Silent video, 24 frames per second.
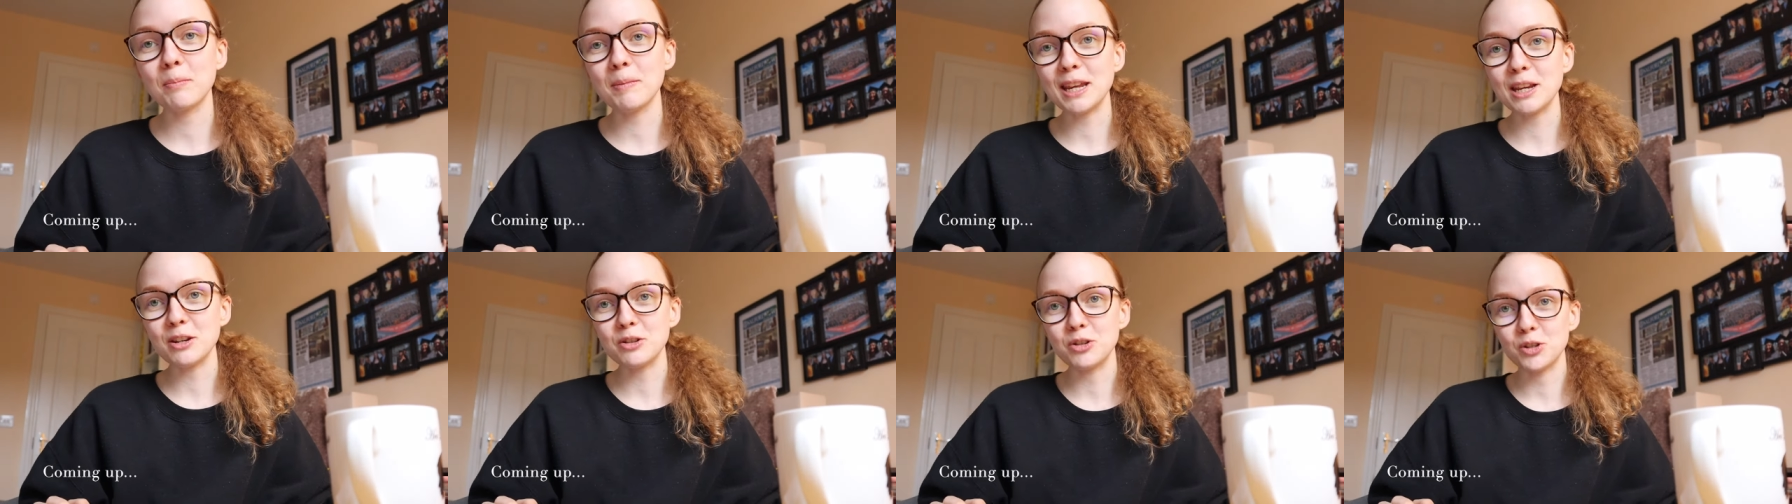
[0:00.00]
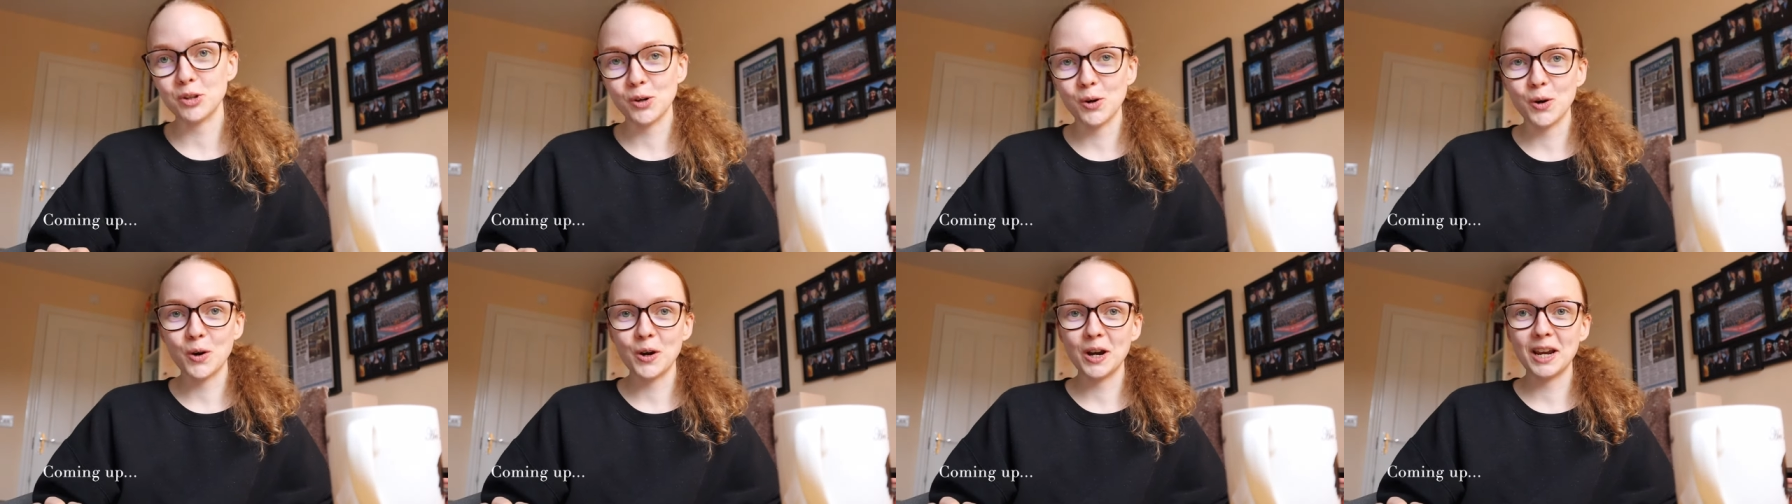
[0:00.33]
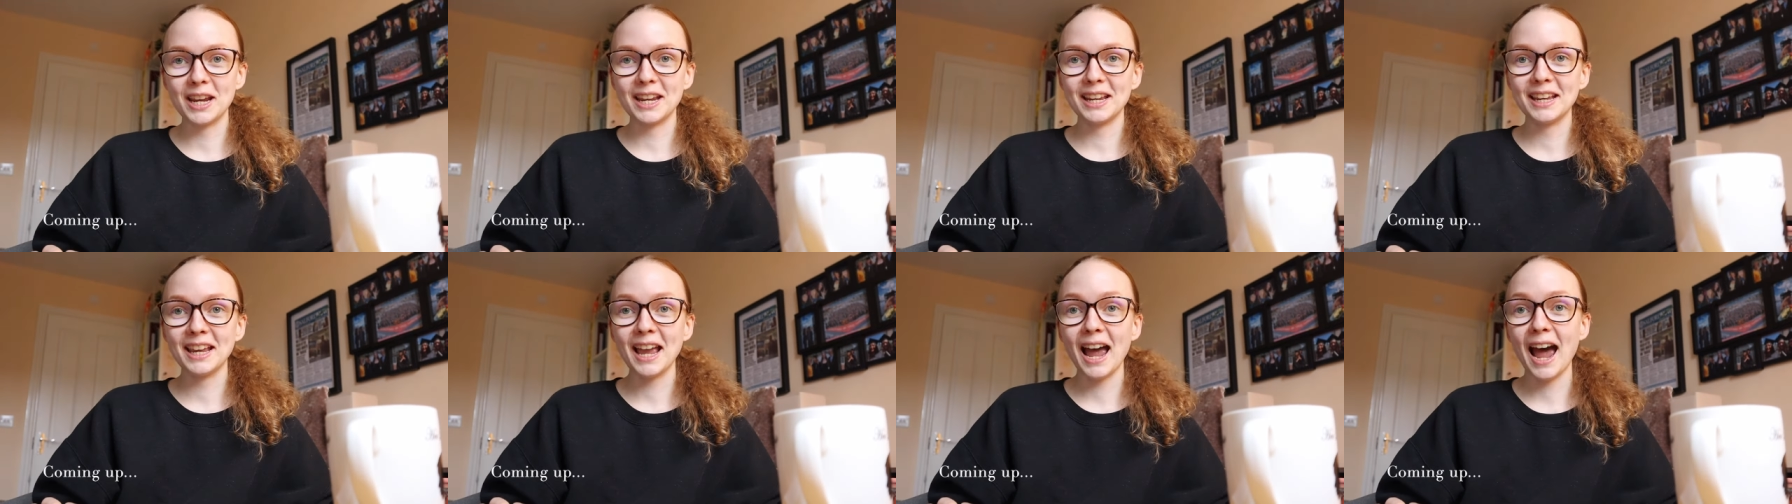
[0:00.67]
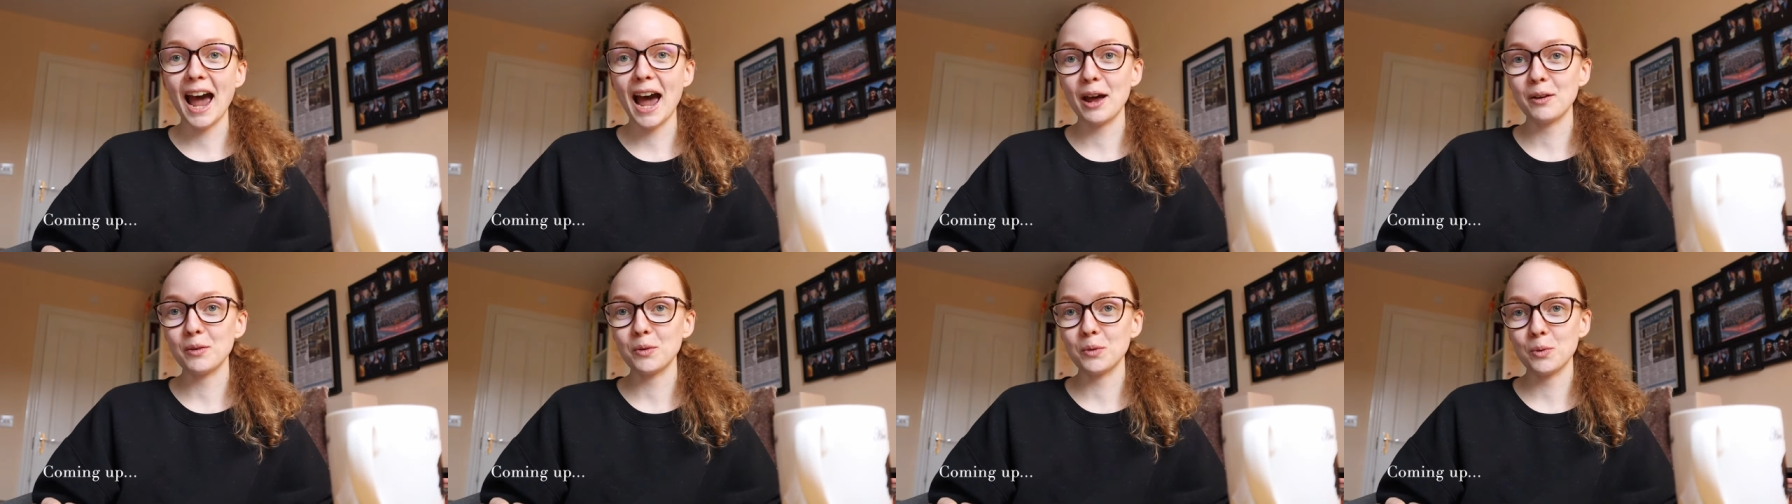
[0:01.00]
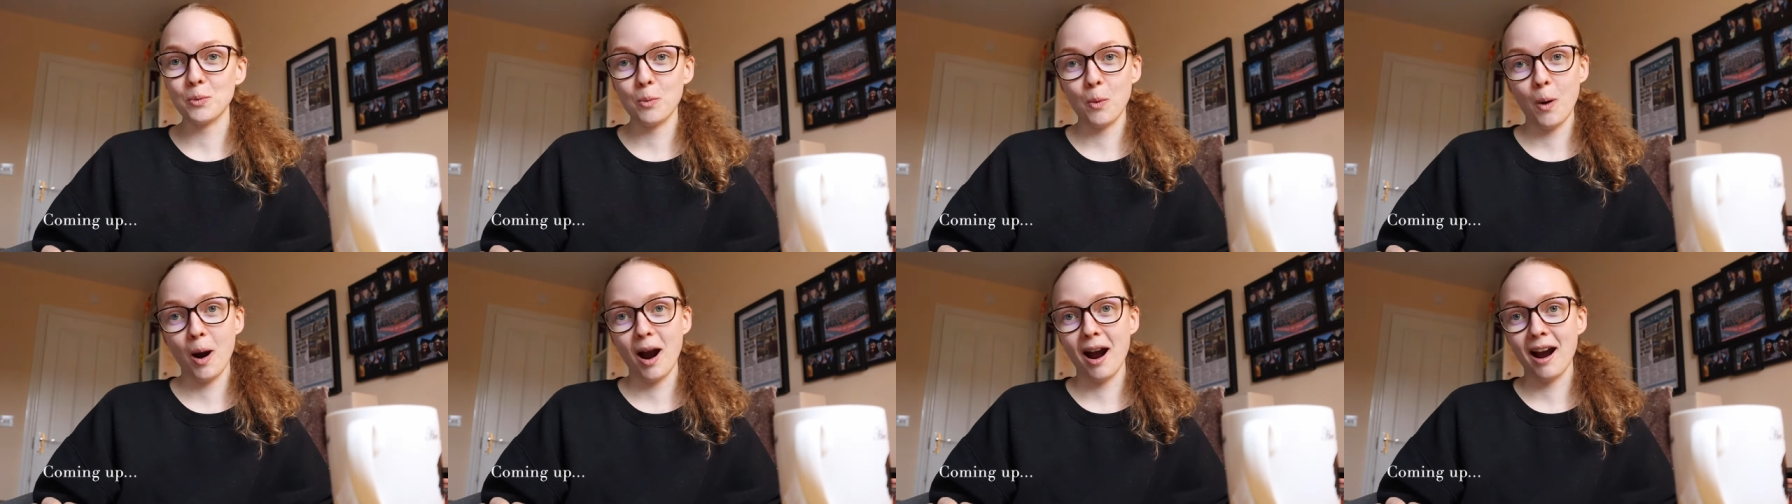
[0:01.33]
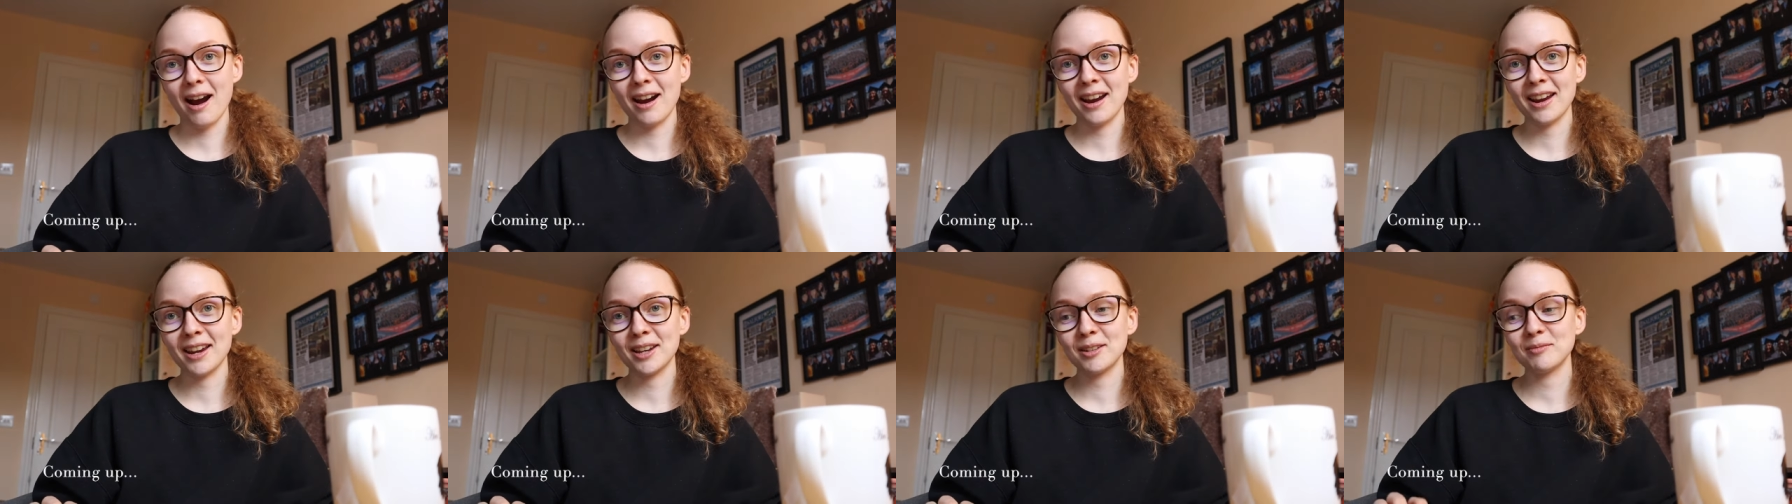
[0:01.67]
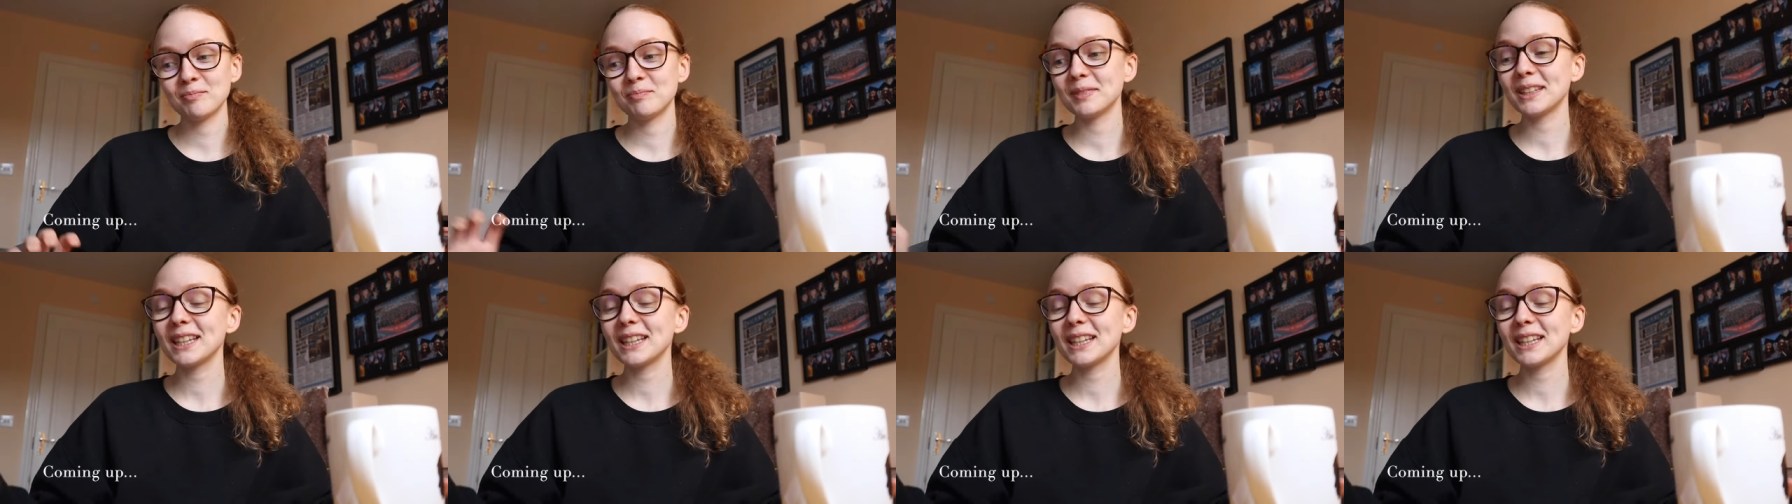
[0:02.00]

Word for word: me joy and why.